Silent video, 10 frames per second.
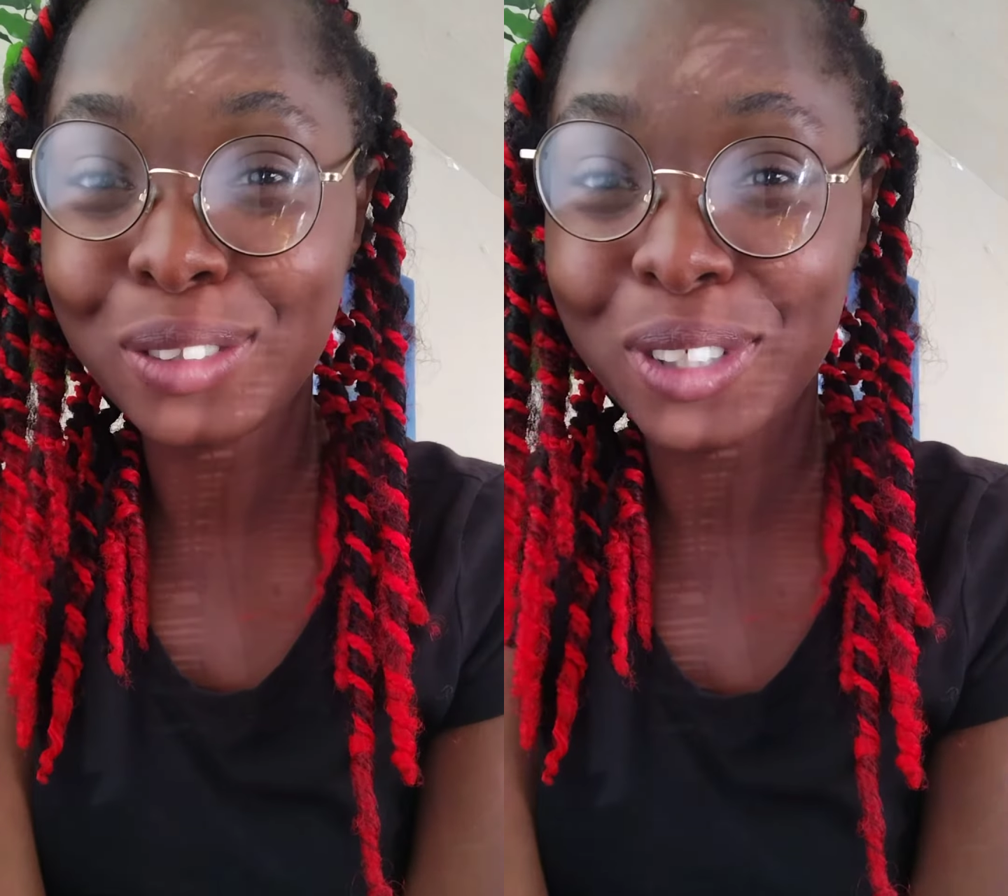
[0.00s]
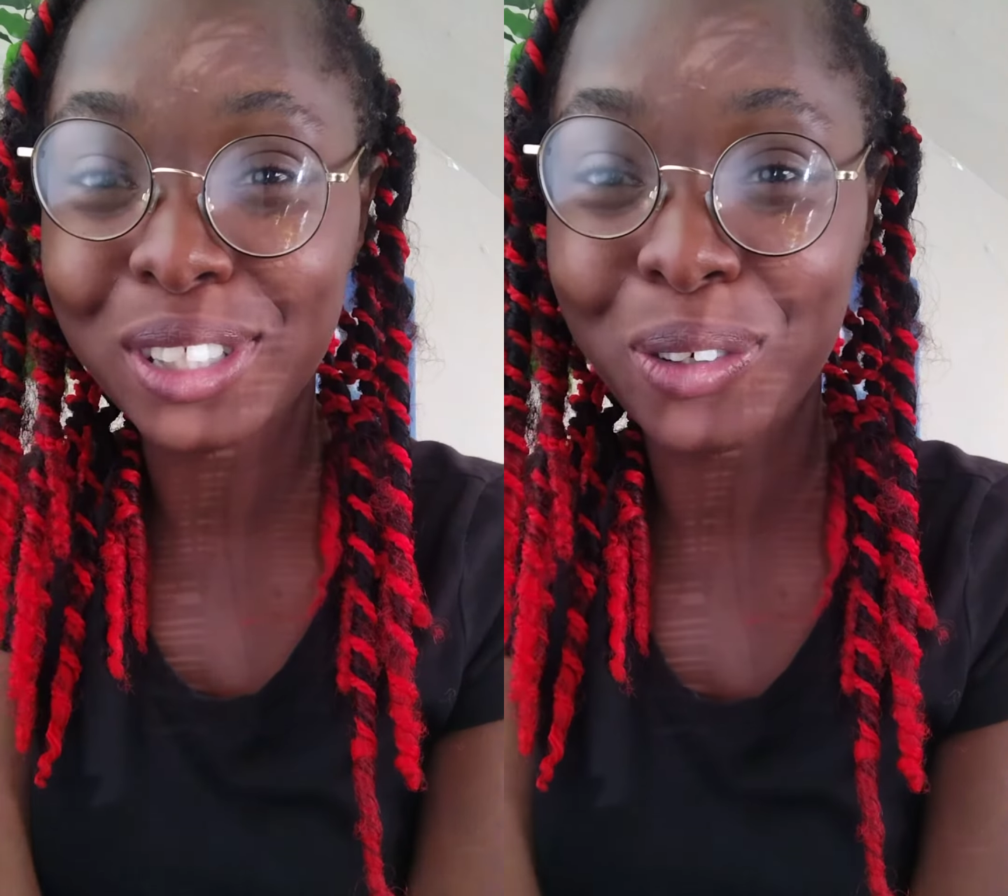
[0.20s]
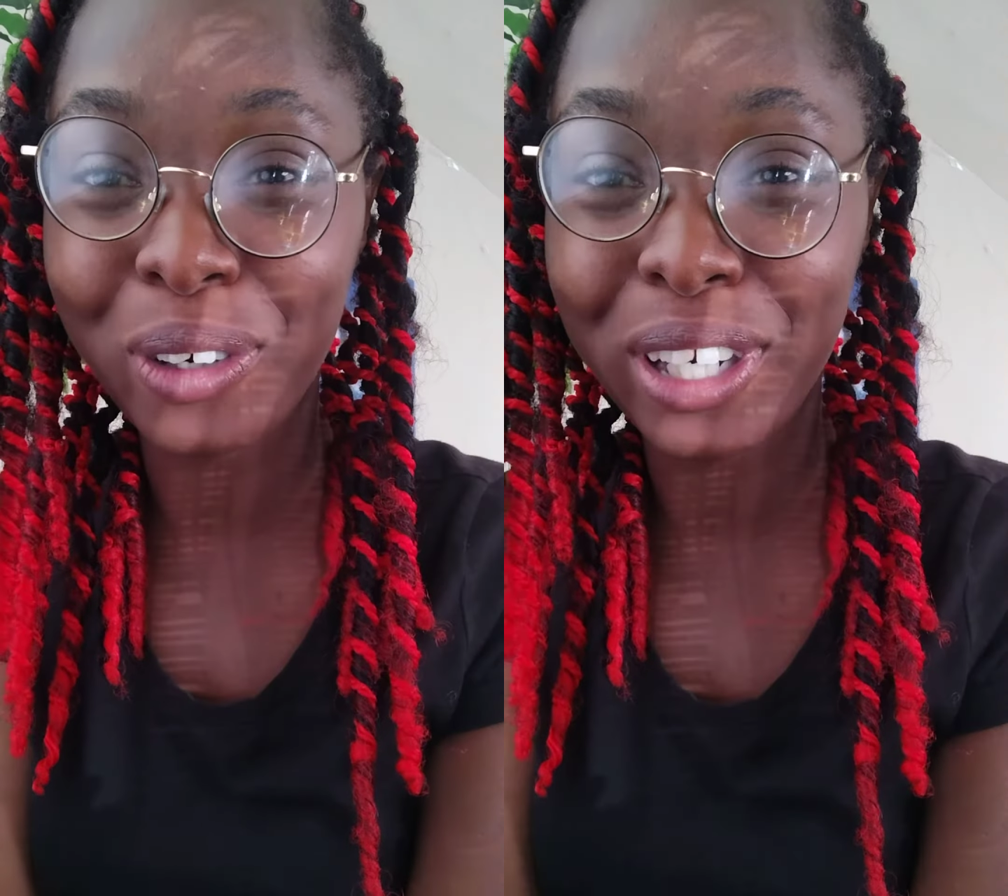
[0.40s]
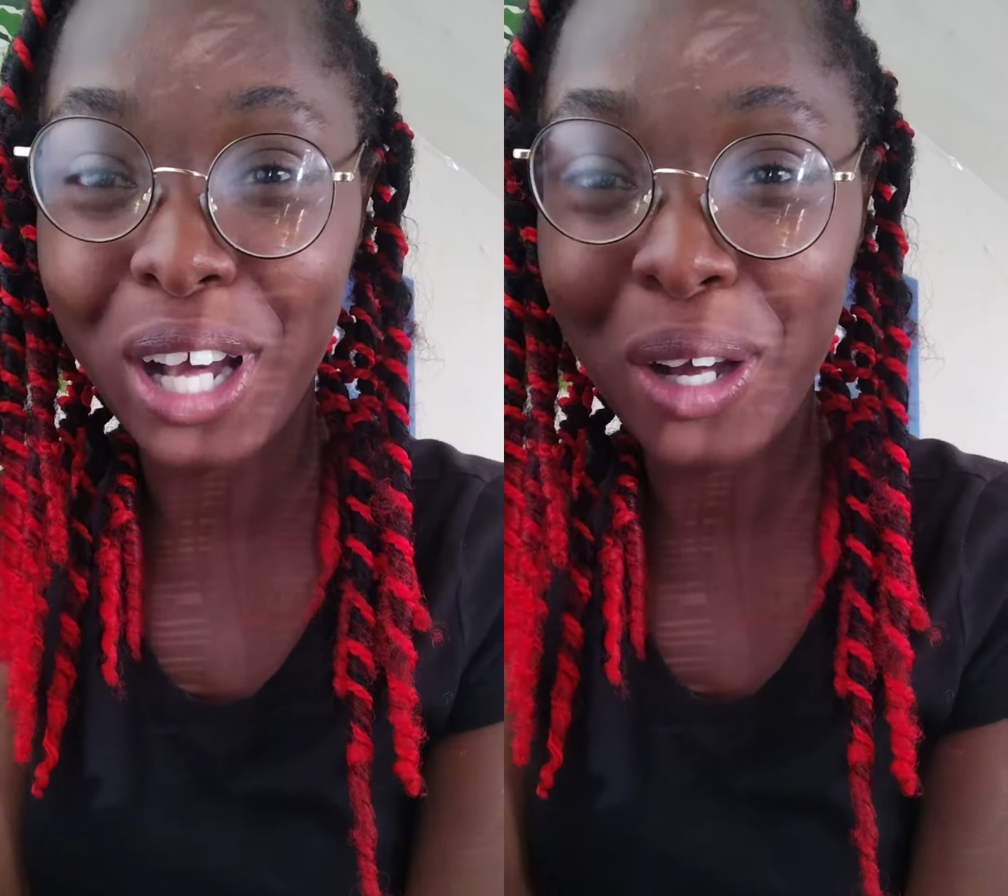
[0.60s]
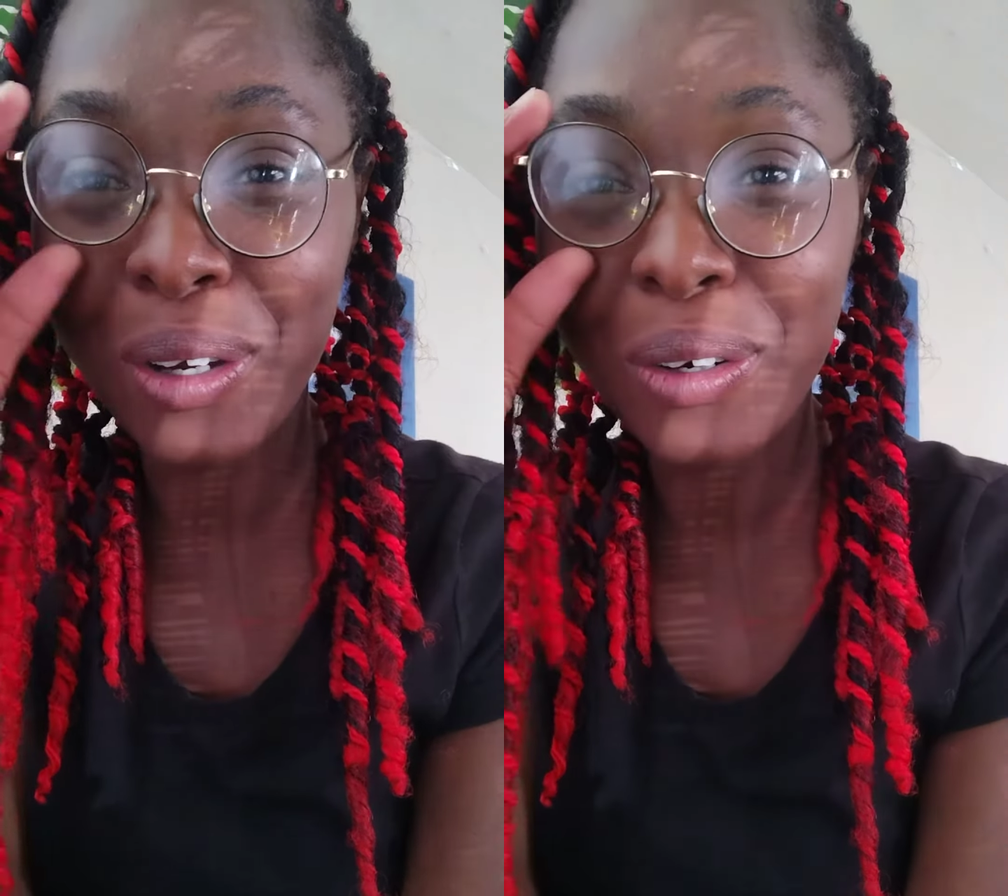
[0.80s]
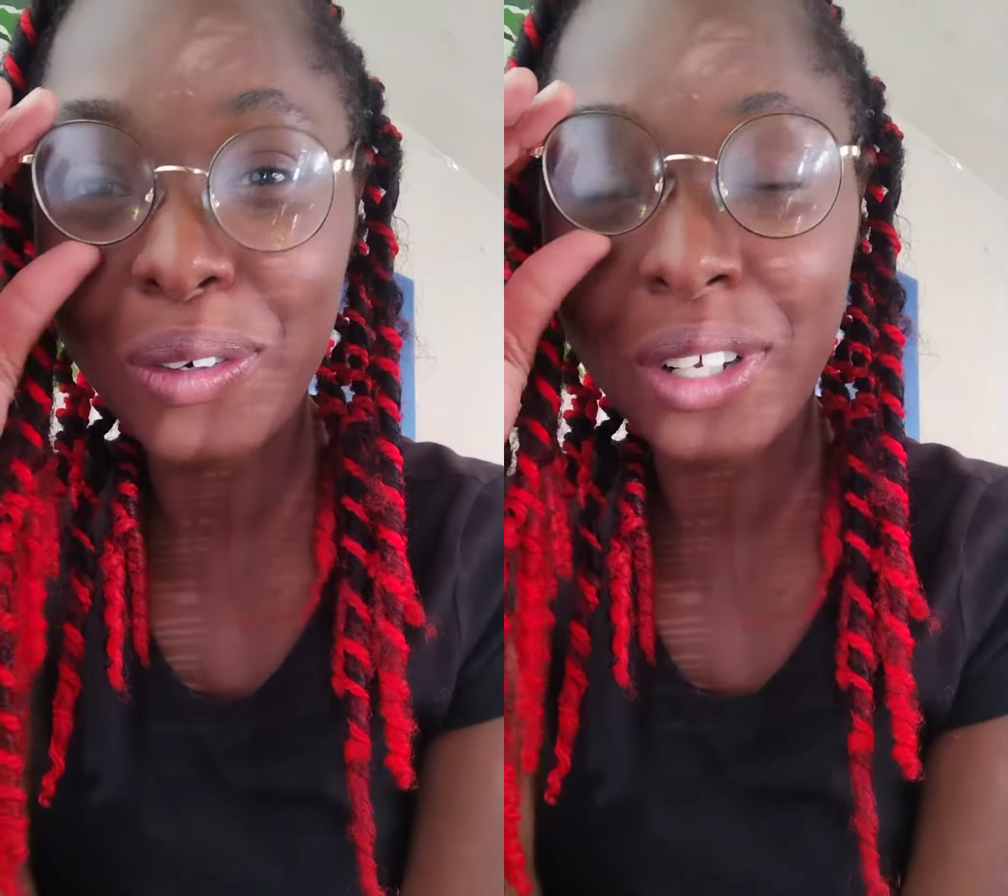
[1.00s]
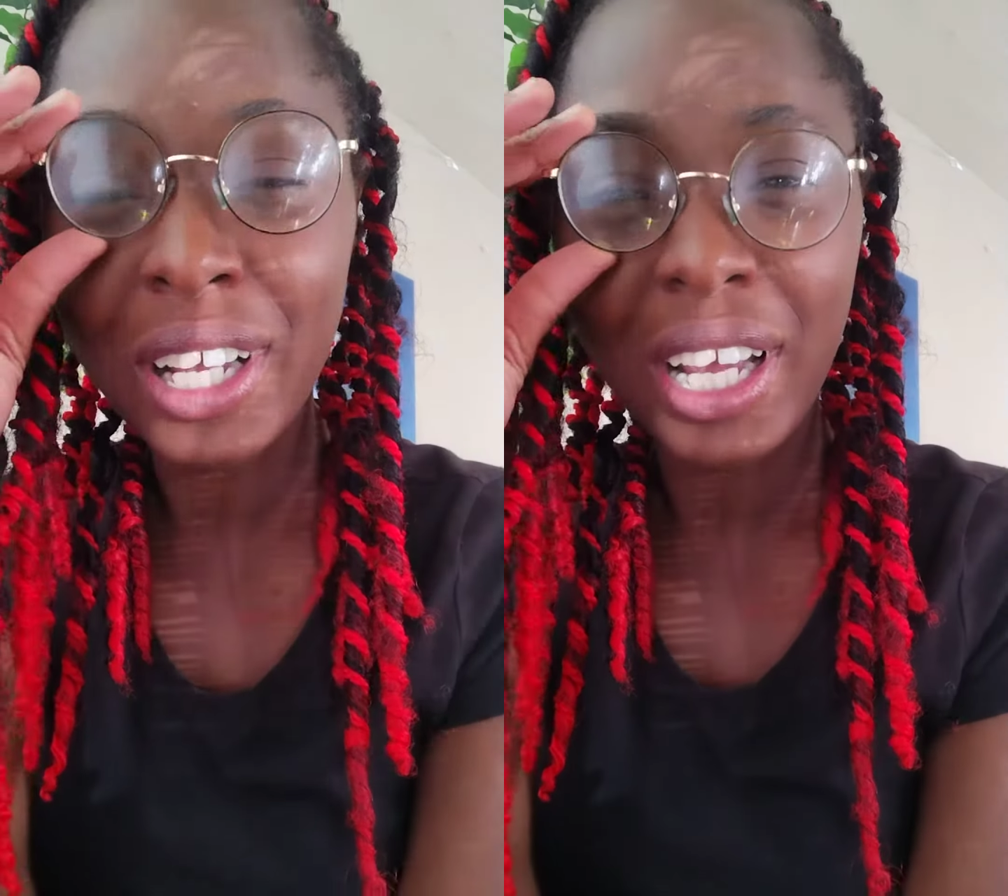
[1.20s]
what's going on.